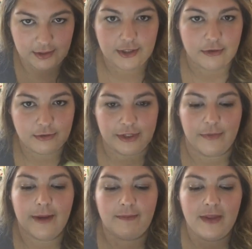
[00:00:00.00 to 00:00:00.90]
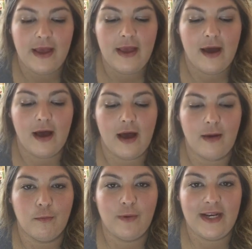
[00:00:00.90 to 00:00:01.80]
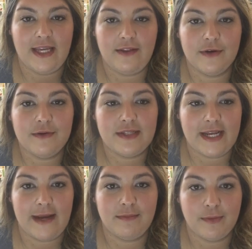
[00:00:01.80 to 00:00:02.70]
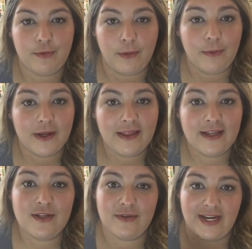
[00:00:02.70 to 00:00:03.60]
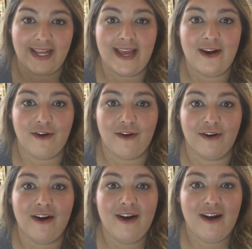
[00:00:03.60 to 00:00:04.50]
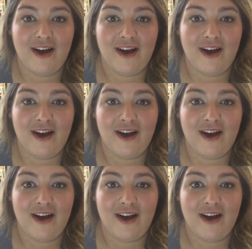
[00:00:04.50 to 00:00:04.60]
Don't do it. We need those named appropriately so that, again, our